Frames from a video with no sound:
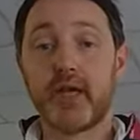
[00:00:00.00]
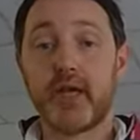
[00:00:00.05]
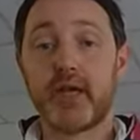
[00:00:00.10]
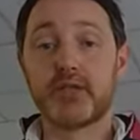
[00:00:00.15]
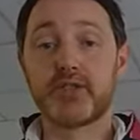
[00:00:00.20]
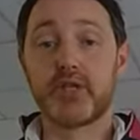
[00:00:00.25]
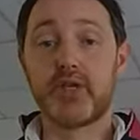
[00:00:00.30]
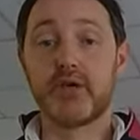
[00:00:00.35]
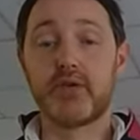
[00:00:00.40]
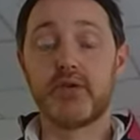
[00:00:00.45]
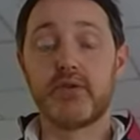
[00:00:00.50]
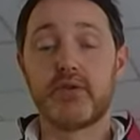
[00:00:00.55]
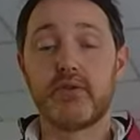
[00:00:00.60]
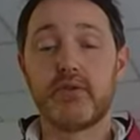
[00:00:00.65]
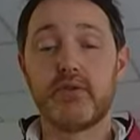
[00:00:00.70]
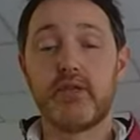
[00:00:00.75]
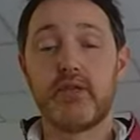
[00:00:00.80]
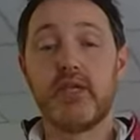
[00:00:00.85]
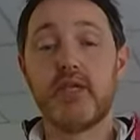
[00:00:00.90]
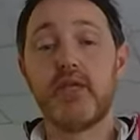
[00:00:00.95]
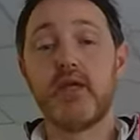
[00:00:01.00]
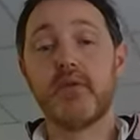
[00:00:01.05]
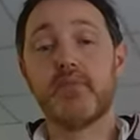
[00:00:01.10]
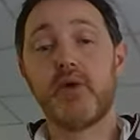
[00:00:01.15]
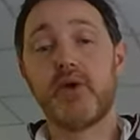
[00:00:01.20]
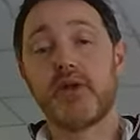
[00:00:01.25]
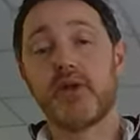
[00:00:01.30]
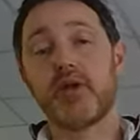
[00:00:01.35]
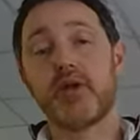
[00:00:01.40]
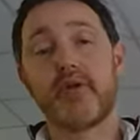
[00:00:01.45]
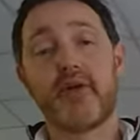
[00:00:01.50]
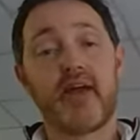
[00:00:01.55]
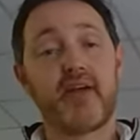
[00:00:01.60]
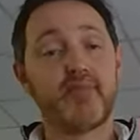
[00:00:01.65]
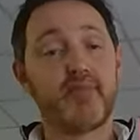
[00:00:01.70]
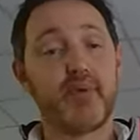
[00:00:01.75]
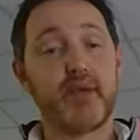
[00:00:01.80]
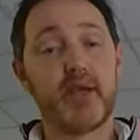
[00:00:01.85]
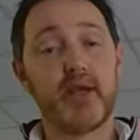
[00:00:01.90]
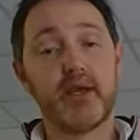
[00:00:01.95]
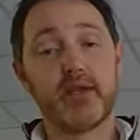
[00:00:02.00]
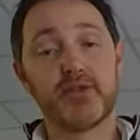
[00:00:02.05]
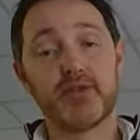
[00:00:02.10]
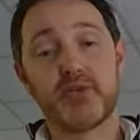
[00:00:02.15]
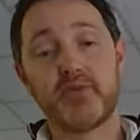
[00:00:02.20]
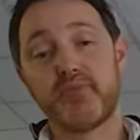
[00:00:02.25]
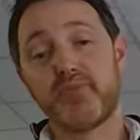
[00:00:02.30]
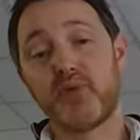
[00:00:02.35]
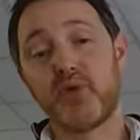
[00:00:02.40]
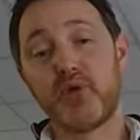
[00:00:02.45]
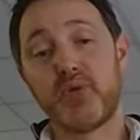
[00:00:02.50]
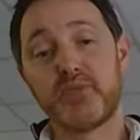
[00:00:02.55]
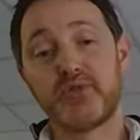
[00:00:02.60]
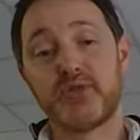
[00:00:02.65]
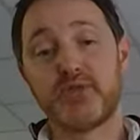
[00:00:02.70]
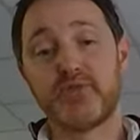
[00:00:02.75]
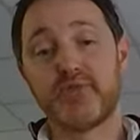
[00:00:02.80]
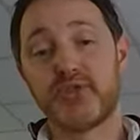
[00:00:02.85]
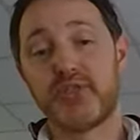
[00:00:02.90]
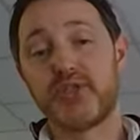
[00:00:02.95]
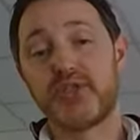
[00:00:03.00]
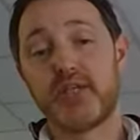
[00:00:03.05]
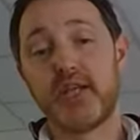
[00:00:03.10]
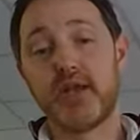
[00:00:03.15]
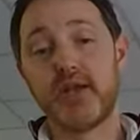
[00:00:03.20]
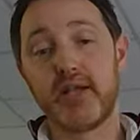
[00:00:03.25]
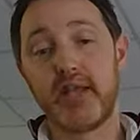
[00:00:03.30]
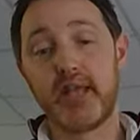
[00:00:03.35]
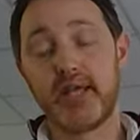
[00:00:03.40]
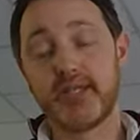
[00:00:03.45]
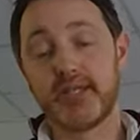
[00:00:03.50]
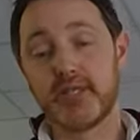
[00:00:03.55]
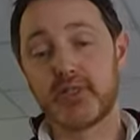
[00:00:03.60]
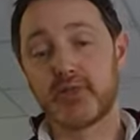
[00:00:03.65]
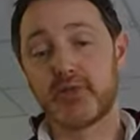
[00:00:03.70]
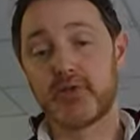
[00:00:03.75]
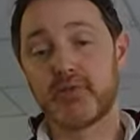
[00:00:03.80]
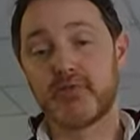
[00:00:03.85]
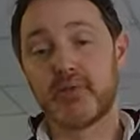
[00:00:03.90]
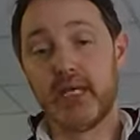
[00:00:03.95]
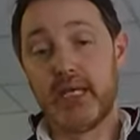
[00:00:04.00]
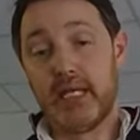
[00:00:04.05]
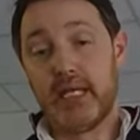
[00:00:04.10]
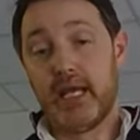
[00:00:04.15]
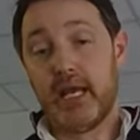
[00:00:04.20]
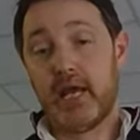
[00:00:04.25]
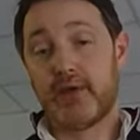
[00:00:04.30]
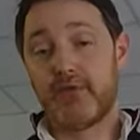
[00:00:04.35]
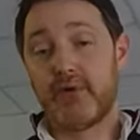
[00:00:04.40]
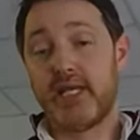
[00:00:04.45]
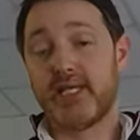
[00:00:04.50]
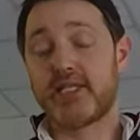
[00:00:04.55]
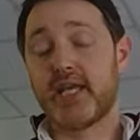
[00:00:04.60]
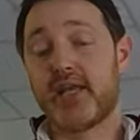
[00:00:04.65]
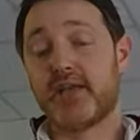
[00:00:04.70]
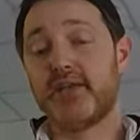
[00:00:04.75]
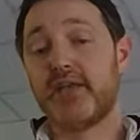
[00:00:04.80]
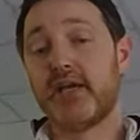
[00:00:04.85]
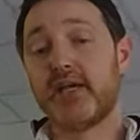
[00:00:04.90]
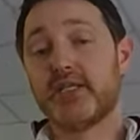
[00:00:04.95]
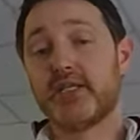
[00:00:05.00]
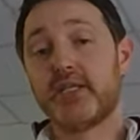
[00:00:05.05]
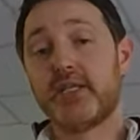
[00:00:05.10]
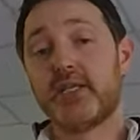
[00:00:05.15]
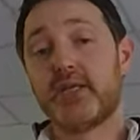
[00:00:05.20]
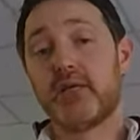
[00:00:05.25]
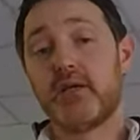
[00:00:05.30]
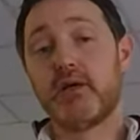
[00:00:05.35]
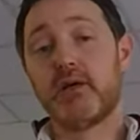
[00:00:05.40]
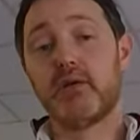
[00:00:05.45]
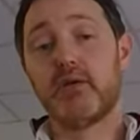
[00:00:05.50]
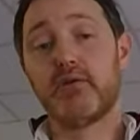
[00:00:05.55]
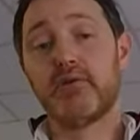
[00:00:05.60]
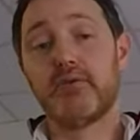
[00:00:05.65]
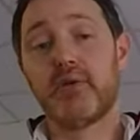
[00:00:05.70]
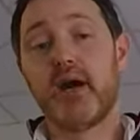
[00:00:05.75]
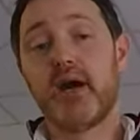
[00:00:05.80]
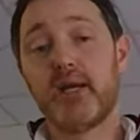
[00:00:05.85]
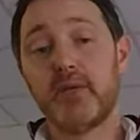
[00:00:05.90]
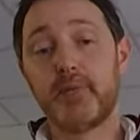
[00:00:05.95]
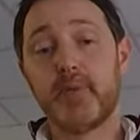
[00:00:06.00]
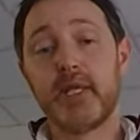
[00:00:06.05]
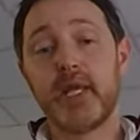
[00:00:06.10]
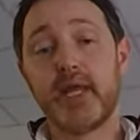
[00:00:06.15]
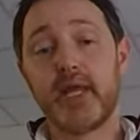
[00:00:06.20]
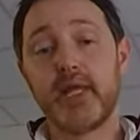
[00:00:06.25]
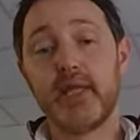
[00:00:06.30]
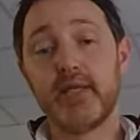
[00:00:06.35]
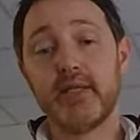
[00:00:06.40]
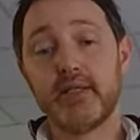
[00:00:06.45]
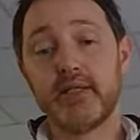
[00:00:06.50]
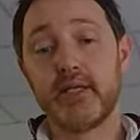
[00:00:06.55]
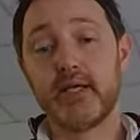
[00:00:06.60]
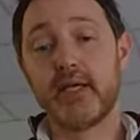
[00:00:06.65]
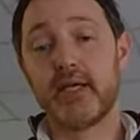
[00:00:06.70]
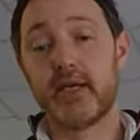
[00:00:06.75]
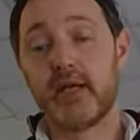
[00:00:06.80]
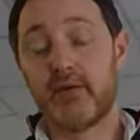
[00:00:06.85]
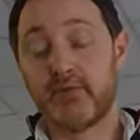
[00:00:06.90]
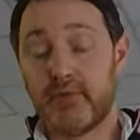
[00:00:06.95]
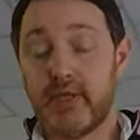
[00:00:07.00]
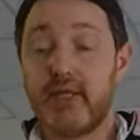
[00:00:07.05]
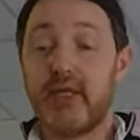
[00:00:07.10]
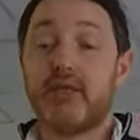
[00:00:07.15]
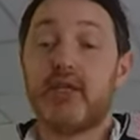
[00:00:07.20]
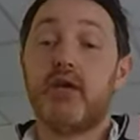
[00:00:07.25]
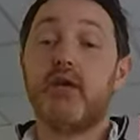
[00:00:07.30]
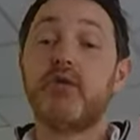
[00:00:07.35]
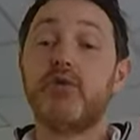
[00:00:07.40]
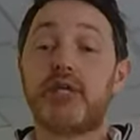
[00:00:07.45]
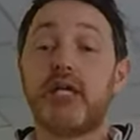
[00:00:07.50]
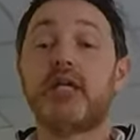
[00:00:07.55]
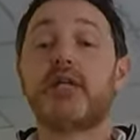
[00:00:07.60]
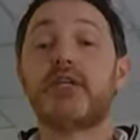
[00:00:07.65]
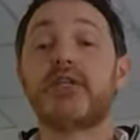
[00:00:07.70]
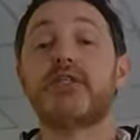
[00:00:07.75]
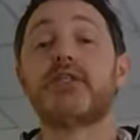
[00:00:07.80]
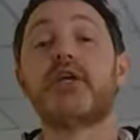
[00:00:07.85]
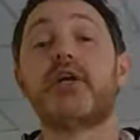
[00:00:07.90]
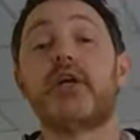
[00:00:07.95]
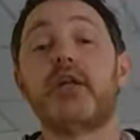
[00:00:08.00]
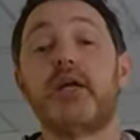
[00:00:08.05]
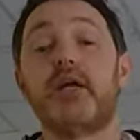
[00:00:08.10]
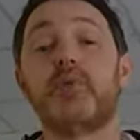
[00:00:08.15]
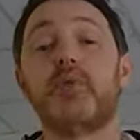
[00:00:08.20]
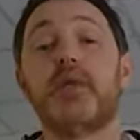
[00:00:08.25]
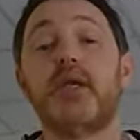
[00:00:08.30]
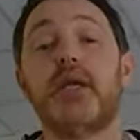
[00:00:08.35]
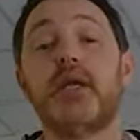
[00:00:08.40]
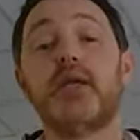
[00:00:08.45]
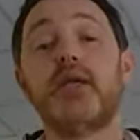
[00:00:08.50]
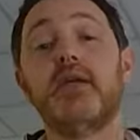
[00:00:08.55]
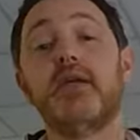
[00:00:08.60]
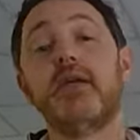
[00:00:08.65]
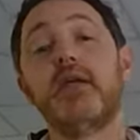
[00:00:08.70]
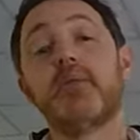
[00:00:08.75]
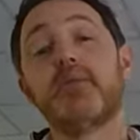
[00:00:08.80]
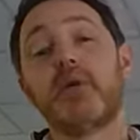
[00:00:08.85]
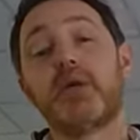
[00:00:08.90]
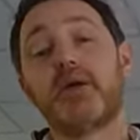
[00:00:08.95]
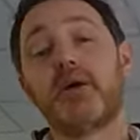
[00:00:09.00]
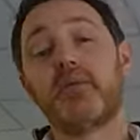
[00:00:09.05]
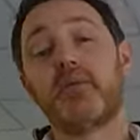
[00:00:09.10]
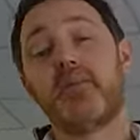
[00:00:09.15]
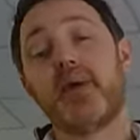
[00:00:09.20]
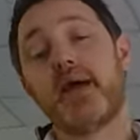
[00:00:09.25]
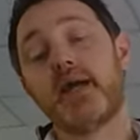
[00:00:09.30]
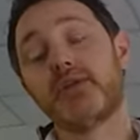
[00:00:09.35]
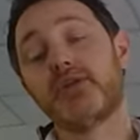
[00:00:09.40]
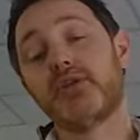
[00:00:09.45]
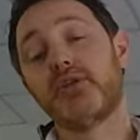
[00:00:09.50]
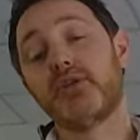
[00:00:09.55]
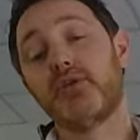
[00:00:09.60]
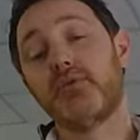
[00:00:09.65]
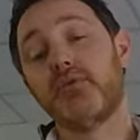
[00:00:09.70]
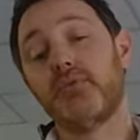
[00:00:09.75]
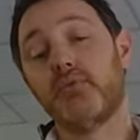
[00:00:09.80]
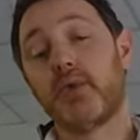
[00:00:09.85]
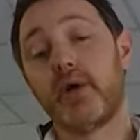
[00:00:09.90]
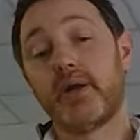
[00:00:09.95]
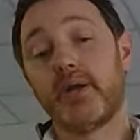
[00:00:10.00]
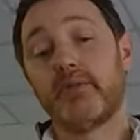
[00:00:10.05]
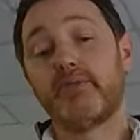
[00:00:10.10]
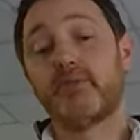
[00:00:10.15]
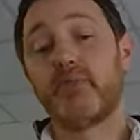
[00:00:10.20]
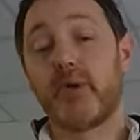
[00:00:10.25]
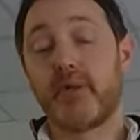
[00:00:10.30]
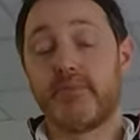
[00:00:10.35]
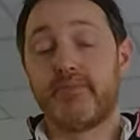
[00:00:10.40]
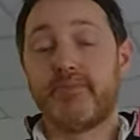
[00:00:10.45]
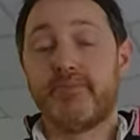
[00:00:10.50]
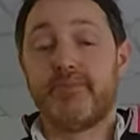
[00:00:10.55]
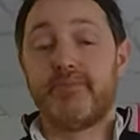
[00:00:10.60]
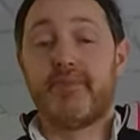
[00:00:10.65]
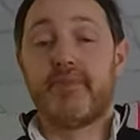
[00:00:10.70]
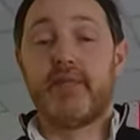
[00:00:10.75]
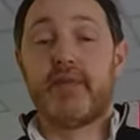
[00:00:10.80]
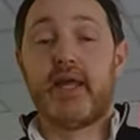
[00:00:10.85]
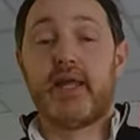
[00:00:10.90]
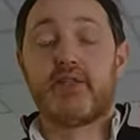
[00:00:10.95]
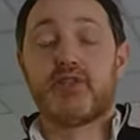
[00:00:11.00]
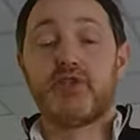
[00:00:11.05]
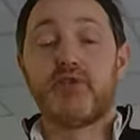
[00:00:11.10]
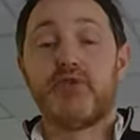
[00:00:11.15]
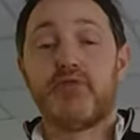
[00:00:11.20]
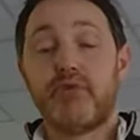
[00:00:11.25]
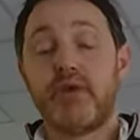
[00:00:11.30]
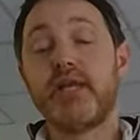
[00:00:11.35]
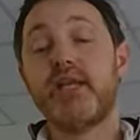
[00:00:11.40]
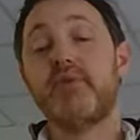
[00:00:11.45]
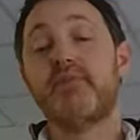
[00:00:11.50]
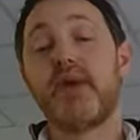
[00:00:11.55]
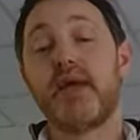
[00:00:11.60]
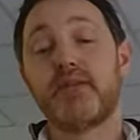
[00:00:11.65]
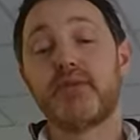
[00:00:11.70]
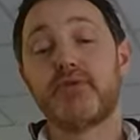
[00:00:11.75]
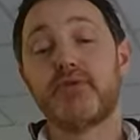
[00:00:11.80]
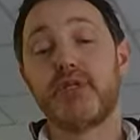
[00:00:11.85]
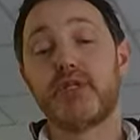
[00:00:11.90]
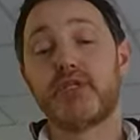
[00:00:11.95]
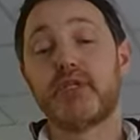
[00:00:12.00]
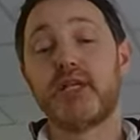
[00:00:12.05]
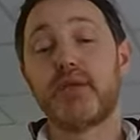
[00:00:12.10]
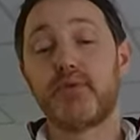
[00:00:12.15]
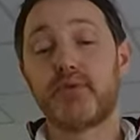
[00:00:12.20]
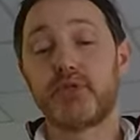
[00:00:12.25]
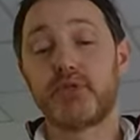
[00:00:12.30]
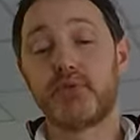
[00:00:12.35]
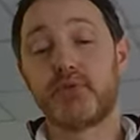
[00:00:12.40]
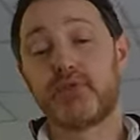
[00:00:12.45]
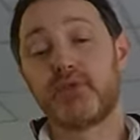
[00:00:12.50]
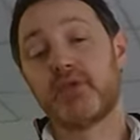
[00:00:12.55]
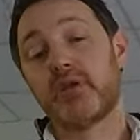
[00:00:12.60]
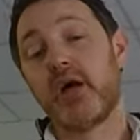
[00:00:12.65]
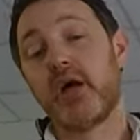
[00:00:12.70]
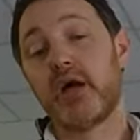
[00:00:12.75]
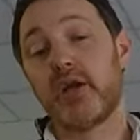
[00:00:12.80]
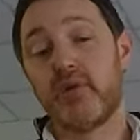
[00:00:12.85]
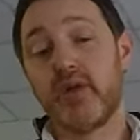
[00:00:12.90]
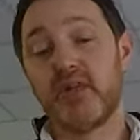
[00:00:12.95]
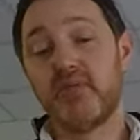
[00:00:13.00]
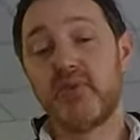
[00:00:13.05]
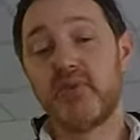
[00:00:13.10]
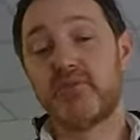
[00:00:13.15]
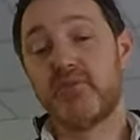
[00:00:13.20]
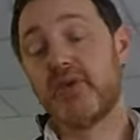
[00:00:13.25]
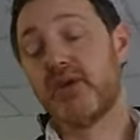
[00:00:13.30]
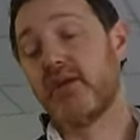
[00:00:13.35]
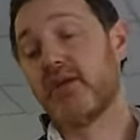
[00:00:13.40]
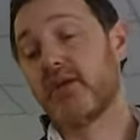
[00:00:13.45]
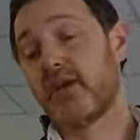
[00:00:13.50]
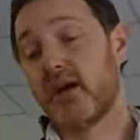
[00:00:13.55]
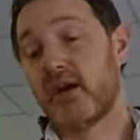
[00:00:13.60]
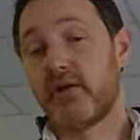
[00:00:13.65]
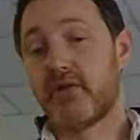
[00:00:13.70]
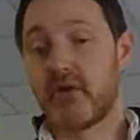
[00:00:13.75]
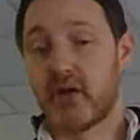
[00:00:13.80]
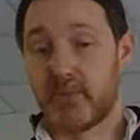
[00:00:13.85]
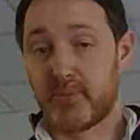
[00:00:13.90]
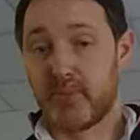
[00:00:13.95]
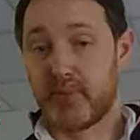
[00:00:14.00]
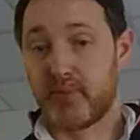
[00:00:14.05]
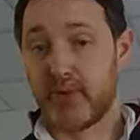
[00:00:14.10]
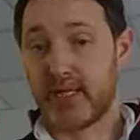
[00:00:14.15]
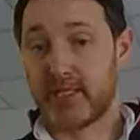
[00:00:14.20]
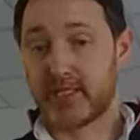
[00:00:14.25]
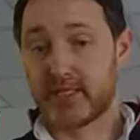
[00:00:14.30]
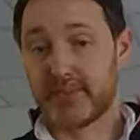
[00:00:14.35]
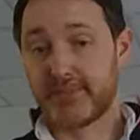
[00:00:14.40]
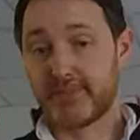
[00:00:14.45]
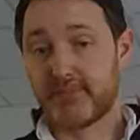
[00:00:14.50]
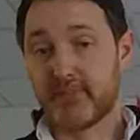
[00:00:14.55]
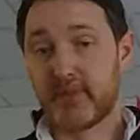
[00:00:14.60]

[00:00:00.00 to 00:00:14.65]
So the American craft beer sort of boom since the early 80s sort of had really taken the idea of IPA, of the old English style IPA, but gone back to what that sort of really meant originally, which was higher ABV, higher hopping rates.